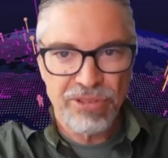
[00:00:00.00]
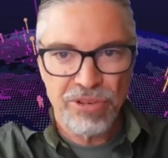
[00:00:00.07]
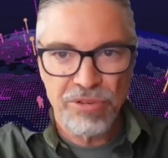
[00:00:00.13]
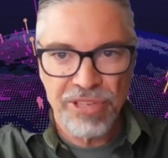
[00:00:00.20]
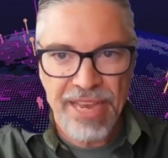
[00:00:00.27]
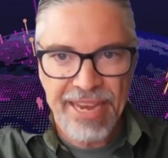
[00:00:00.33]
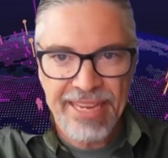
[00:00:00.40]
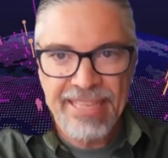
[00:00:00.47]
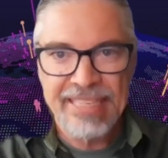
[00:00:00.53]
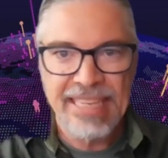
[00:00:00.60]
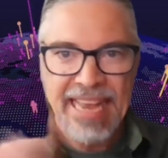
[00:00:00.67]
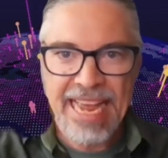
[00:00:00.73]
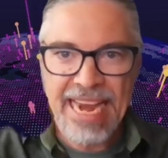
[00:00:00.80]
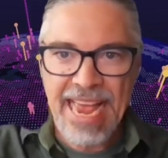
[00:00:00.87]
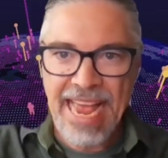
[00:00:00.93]
2 seconds
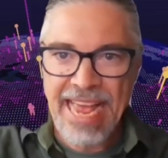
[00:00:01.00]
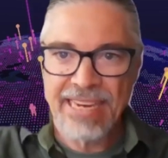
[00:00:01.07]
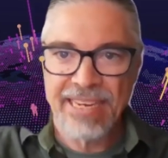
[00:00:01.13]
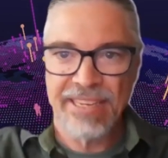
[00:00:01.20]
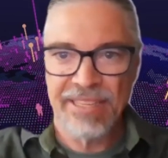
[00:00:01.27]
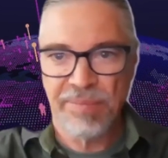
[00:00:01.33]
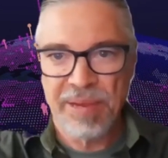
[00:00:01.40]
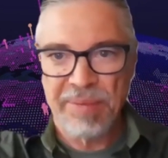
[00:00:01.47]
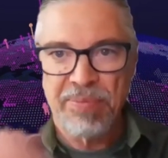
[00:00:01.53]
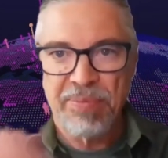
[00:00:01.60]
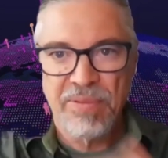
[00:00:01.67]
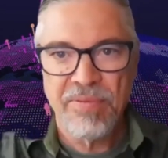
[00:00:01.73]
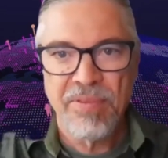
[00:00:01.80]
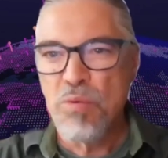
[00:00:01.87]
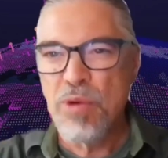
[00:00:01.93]
and hand it to
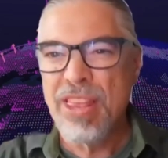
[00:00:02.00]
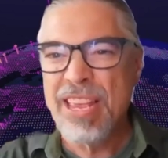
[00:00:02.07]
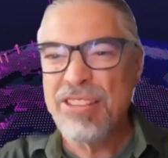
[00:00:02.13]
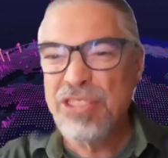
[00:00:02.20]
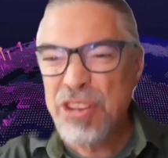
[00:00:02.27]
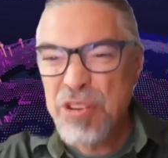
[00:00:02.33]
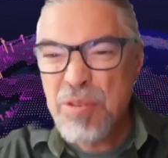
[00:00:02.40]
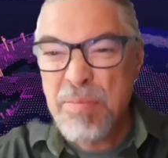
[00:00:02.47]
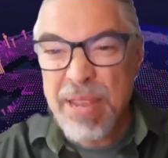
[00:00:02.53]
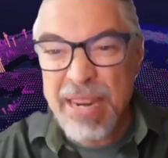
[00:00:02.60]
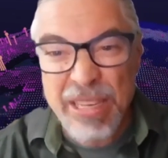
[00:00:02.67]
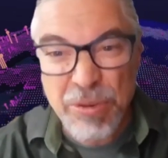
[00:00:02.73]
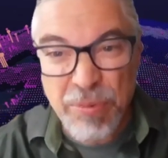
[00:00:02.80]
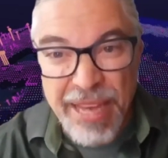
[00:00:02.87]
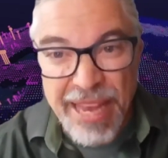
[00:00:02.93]
people. Within 2
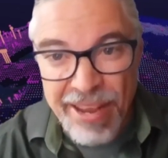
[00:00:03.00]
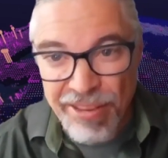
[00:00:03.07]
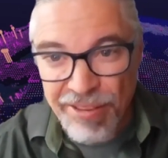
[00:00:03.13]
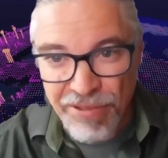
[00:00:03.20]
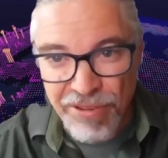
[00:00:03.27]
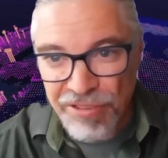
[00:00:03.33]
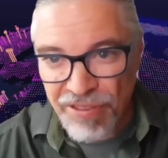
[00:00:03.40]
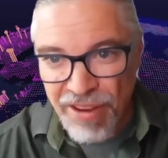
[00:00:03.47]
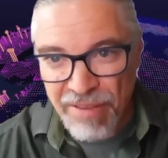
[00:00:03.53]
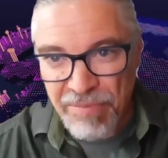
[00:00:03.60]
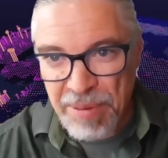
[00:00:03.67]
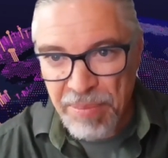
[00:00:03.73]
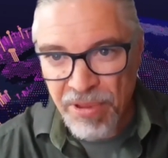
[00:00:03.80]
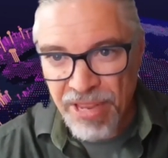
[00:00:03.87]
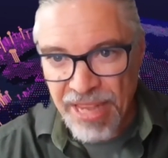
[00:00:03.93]
minutes, we had the first 5
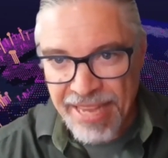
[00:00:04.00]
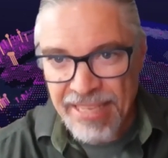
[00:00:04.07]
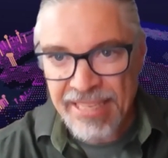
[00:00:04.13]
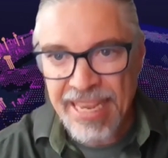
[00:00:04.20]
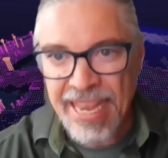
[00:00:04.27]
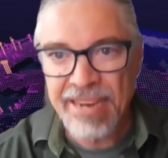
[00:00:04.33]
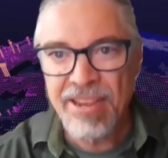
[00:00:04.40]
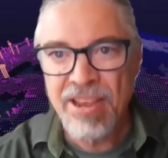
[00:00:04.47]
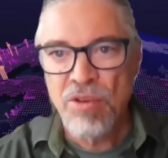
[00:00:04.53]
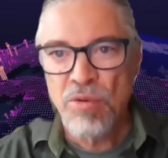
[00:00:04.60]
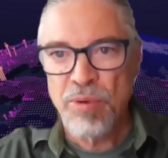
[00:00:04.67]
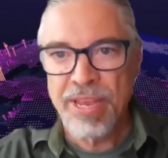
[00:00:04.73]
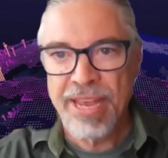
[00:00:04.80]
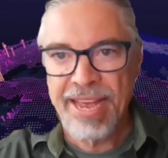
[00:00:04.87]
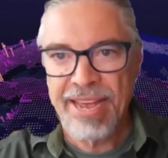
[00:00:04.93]
people in the headset.
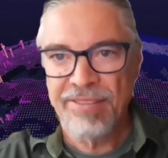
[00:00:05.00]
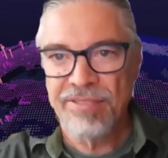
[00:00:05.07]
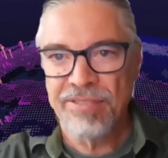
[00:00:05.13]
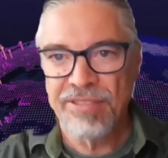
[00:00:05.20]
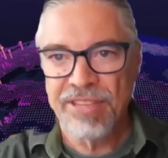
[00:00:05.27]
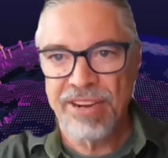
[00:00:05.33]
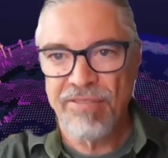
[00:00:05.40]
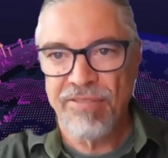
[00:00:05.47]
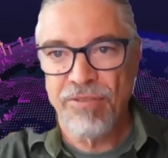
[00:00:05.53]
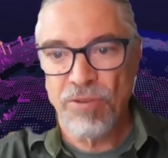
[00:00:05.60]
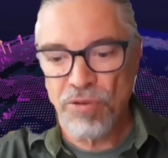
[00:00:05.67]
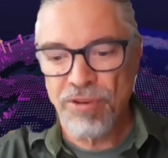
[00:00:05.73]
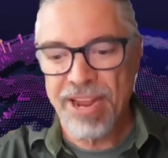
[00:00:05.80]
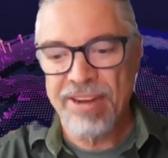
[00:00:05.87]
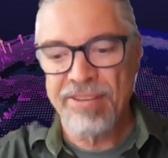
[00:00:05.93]
Did a full
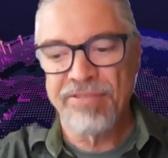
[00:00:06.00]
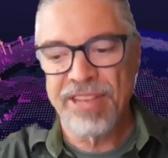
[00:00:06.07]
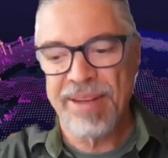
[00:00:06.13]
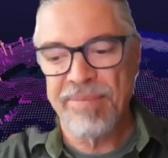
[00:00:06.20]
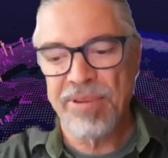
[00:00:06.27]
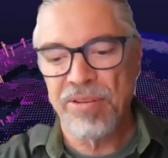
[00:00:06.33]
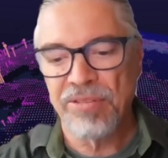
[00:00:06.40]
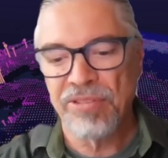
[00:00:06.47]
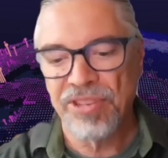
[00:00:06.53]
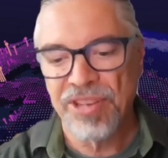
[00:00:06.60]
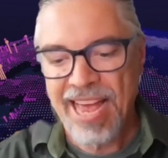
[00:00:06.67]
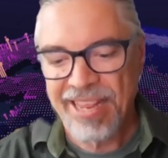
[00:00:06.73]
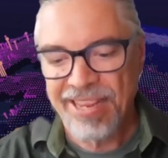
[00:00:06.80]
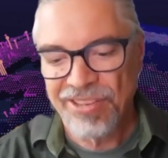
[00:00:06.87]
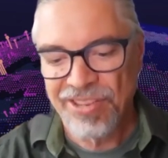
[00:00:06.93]
round of demos,
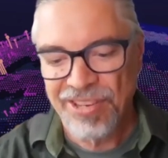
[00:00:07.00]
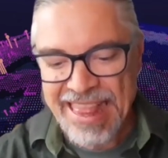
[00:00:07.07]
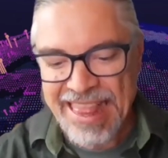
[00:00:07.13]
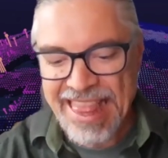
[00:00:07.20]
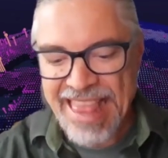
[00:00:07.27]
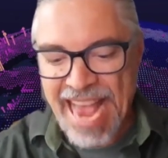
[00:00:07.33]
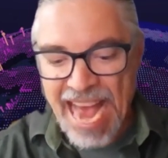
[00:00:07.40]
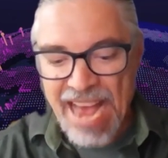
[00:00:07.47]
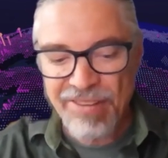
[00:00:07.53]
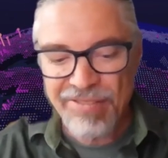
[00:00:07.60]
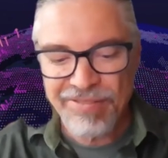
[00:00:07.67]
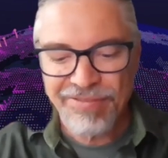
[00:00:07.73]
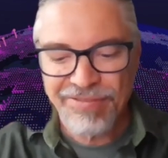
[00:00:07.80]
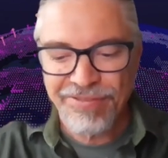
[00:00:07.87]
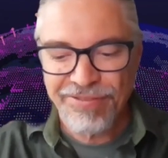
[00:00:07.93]
and that
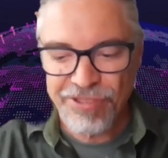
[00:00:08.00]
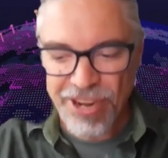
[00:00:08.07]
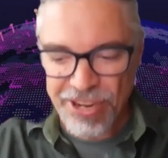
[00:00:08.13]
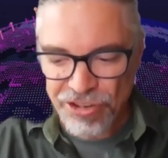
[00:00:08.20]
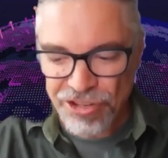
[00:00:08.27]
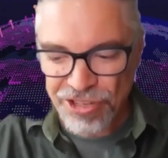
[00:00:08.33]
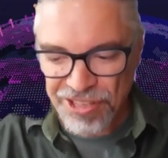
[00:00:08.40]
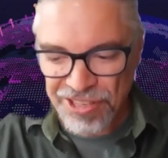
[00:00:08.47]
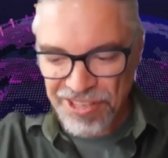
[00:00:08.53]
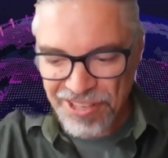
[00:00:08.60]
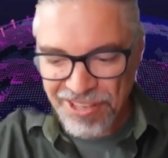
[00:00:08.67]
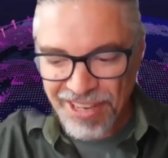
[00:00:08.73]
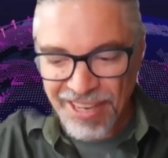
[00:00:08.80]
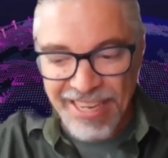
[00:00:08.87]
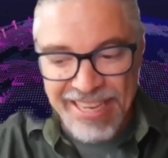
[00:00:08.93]

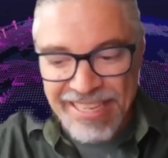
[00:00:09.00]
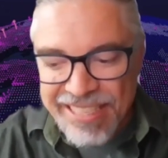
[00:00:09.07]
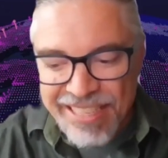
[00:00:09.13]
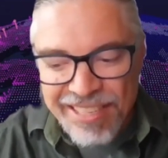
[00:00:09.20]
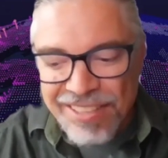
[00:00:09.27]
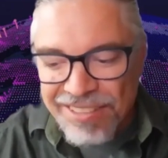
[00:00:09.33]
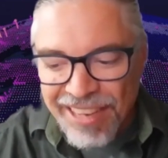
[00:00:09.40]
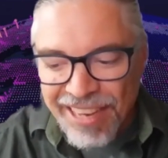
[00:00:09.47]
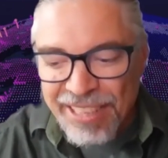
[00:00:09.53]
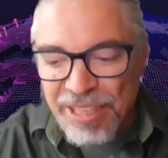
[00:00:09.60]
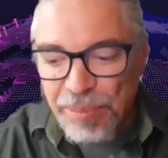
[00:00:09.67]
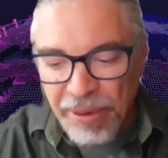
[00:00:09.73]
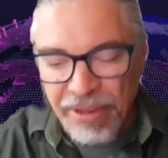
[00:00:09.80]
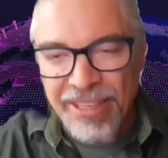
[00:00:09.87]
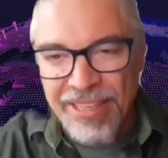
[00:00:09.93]
frictionless
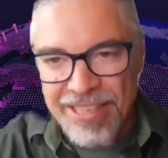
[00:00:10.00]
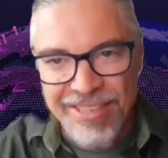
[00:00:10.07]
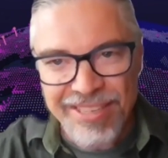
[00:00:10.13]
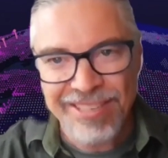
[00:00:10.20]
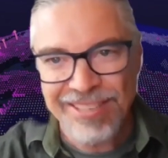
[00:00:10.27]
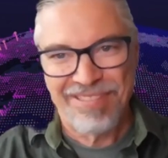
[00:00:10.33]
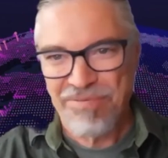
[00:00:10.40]
experience,